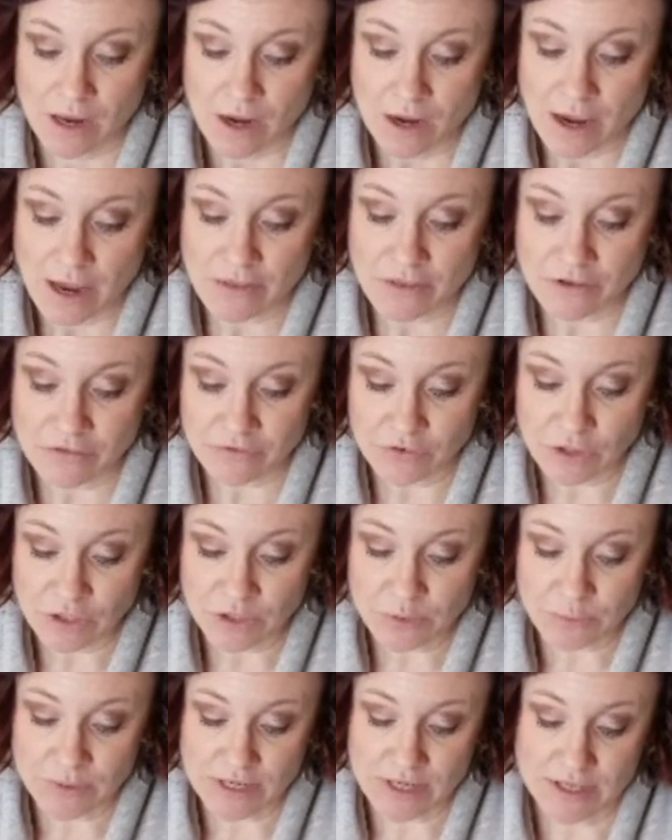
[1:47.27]
And the
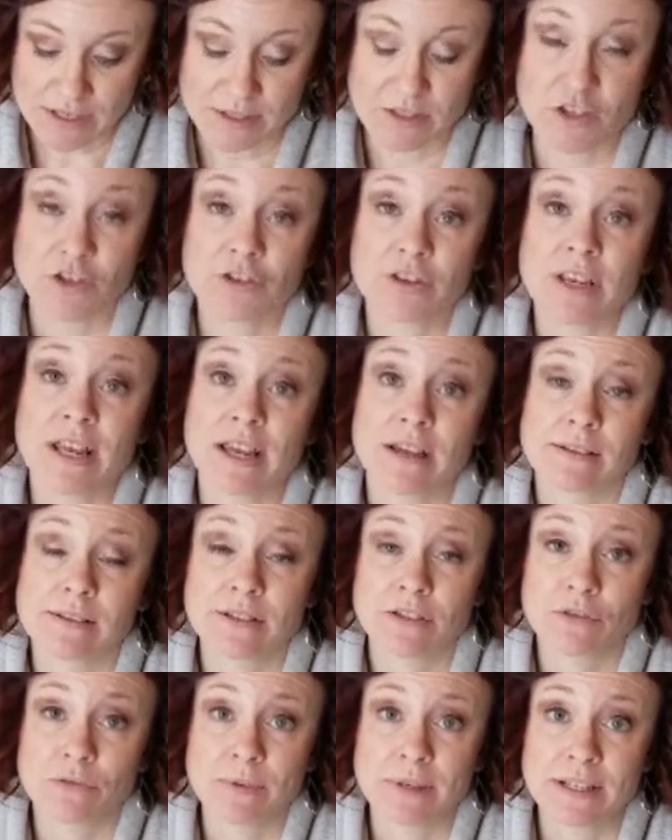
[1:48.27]
first one is your
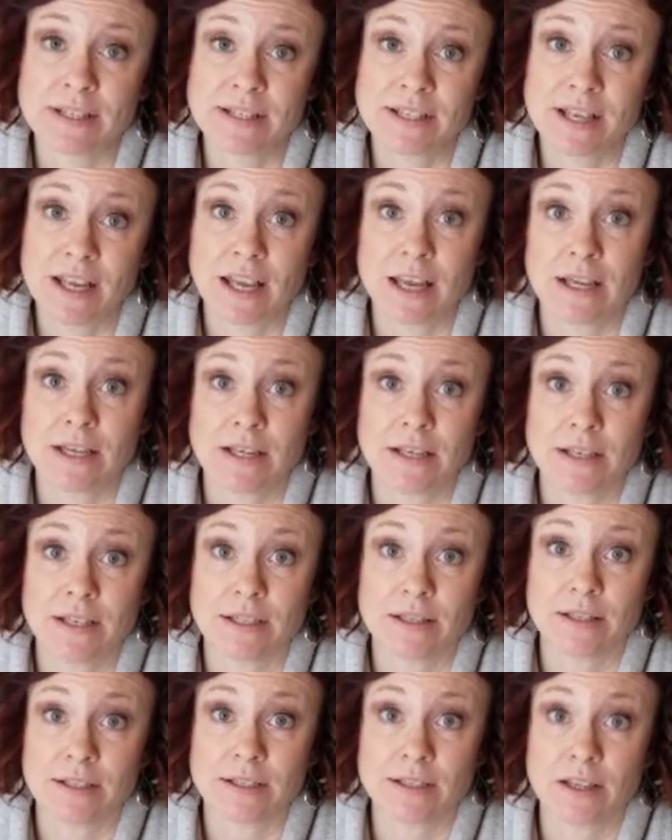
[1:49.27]
cancer risk
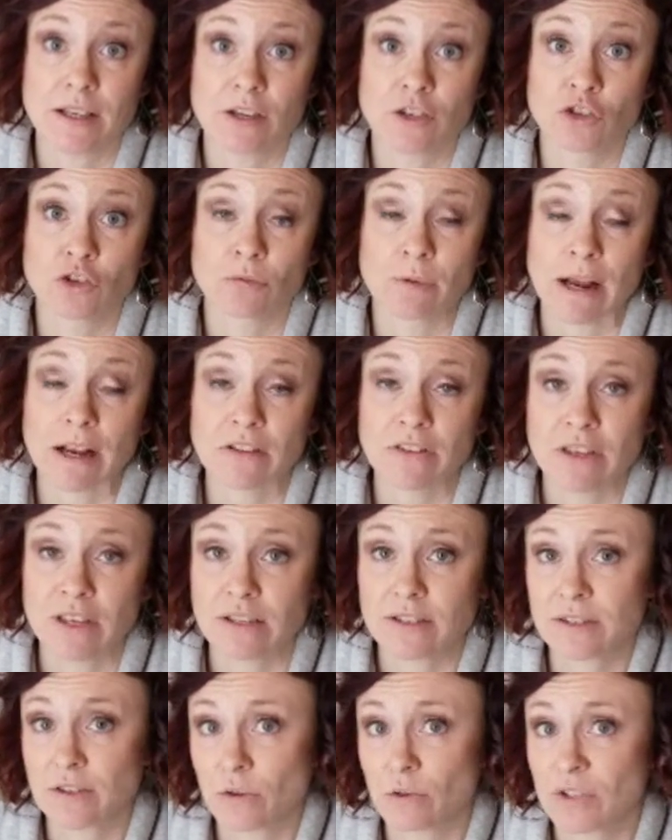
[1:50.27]
is directly
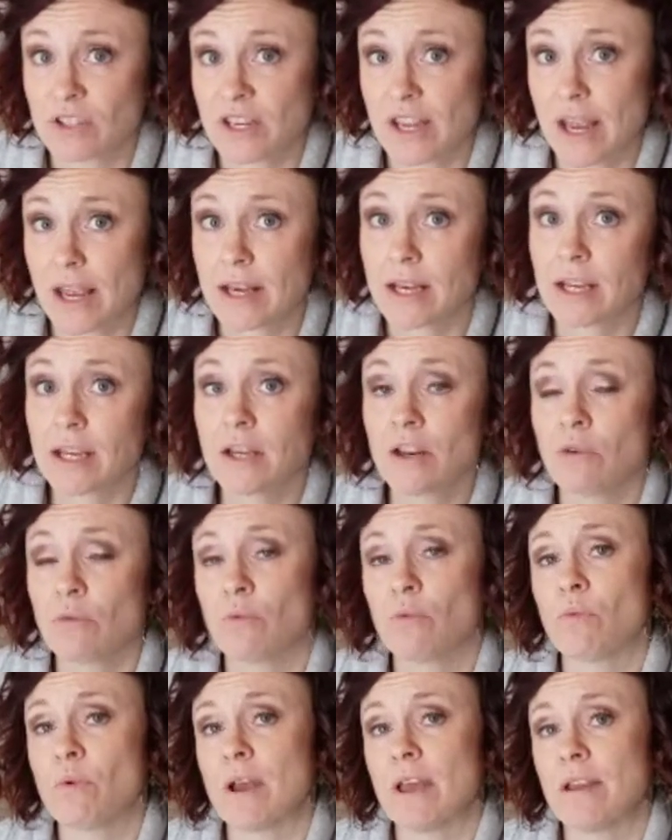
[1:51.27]
associated
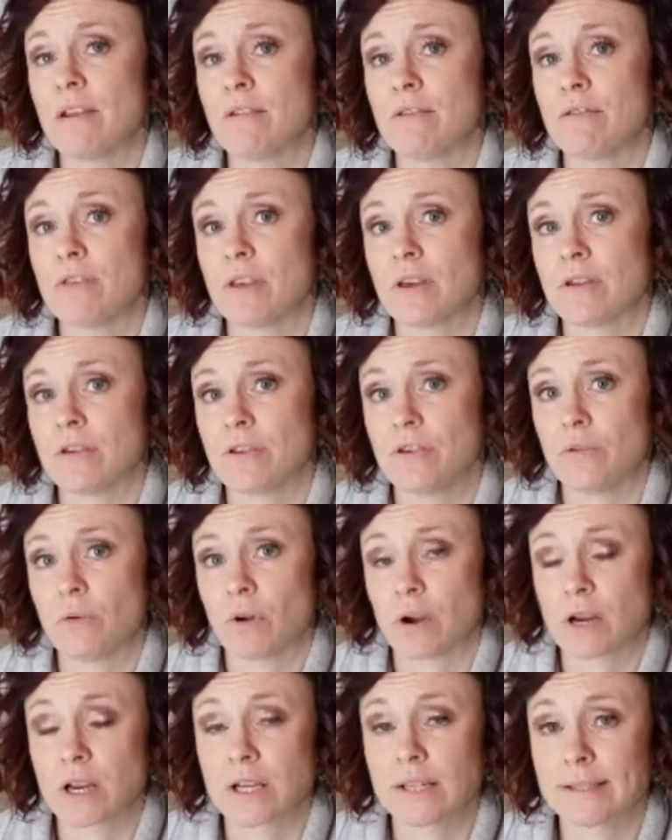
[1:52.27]
with
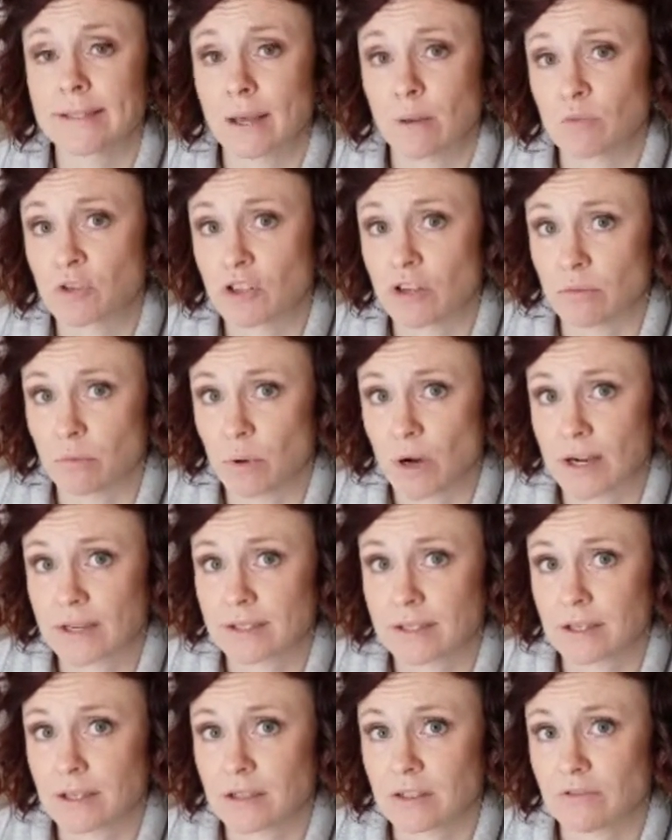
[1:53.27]
your consumption of
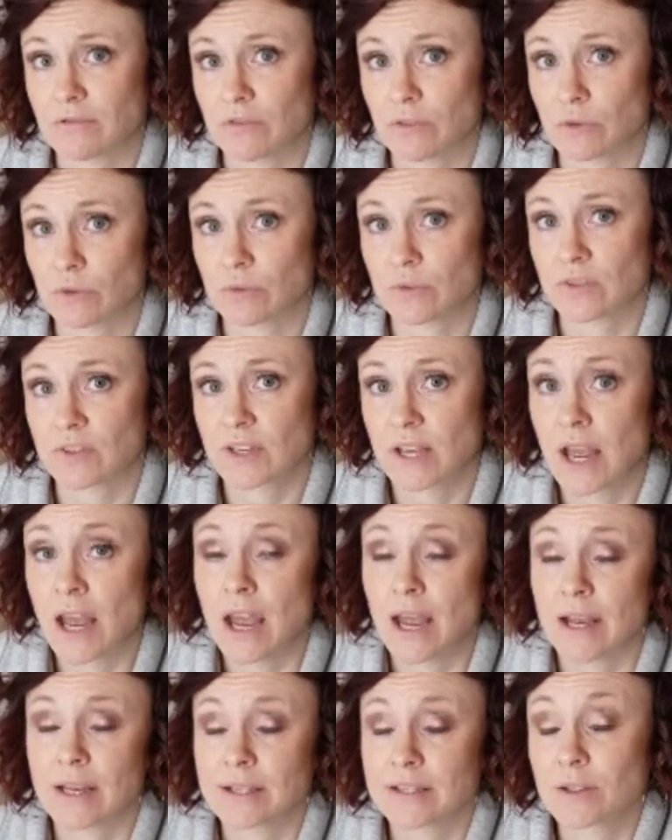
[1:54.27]
processed foods.
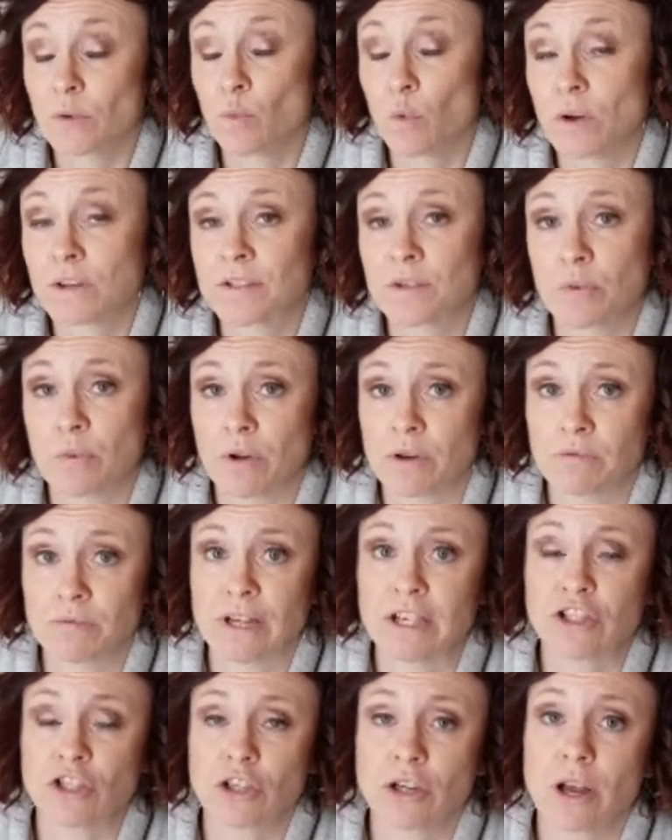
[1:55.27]
It's a 1-to-1
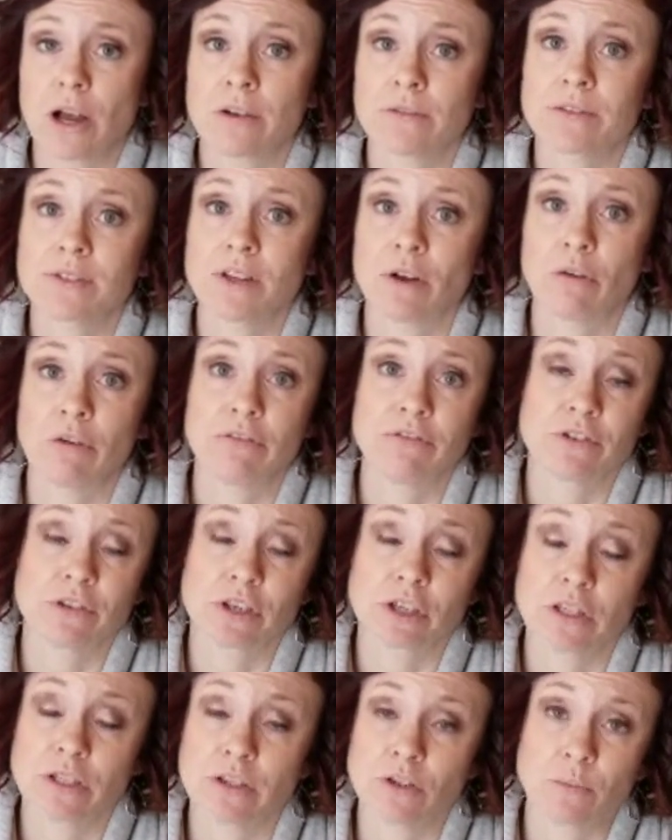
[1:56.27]
ratio. So if you're
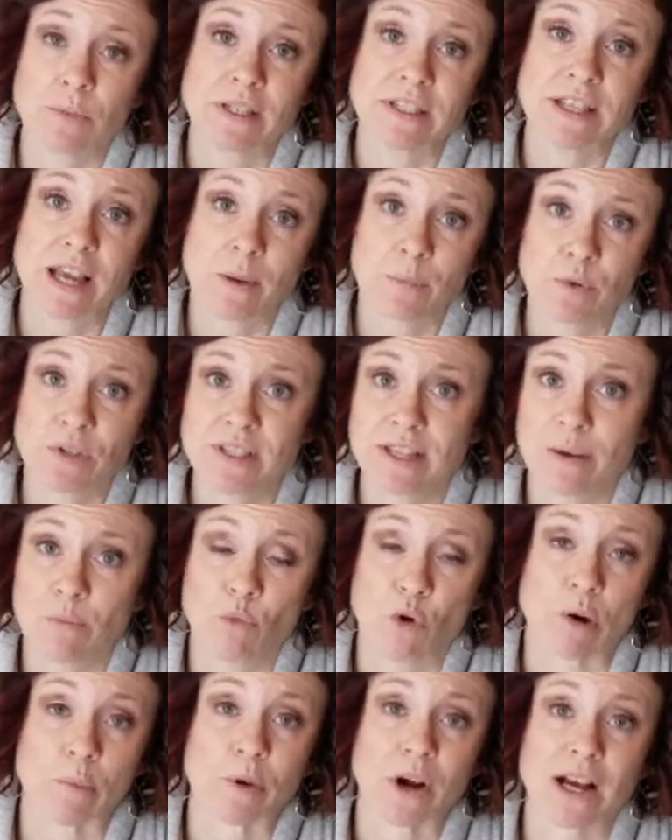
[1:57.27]
consuming 10%
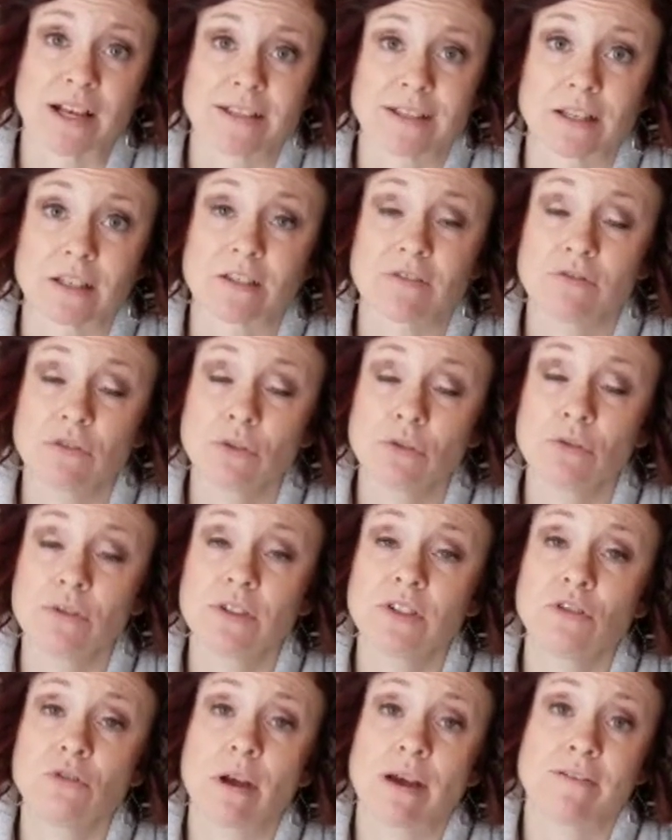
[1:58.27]
more processed
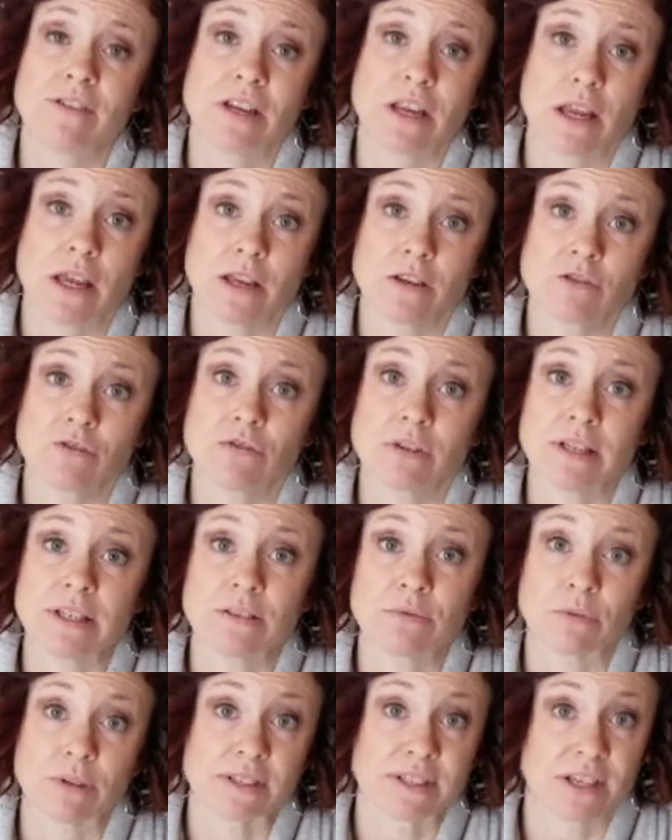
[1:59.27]
foods, you have an
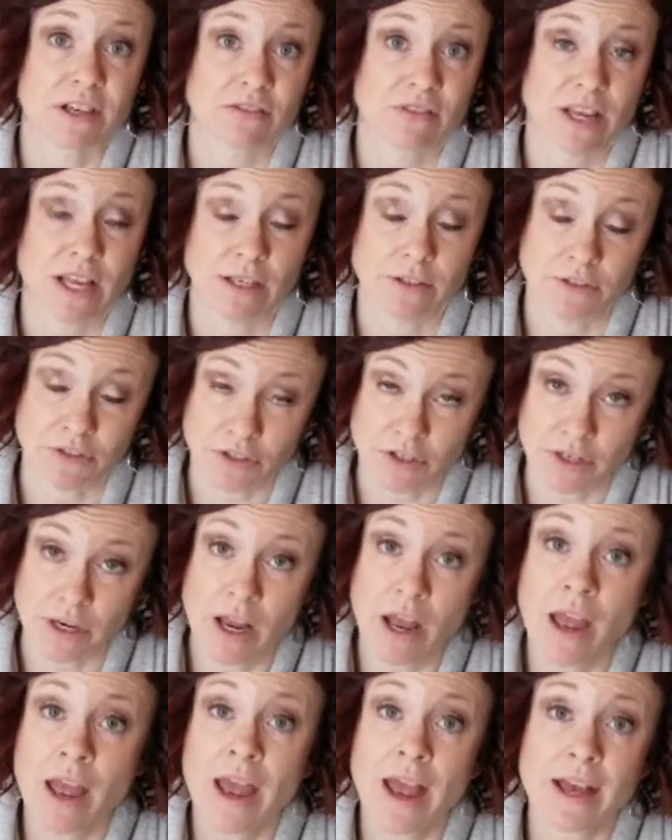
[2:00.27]
increased risk of cancer
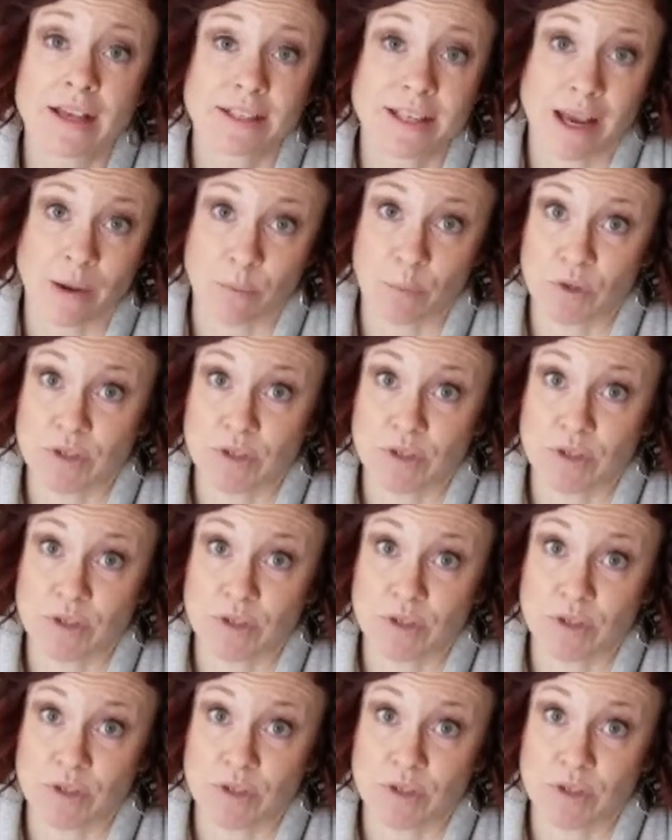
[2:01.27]
at 10%.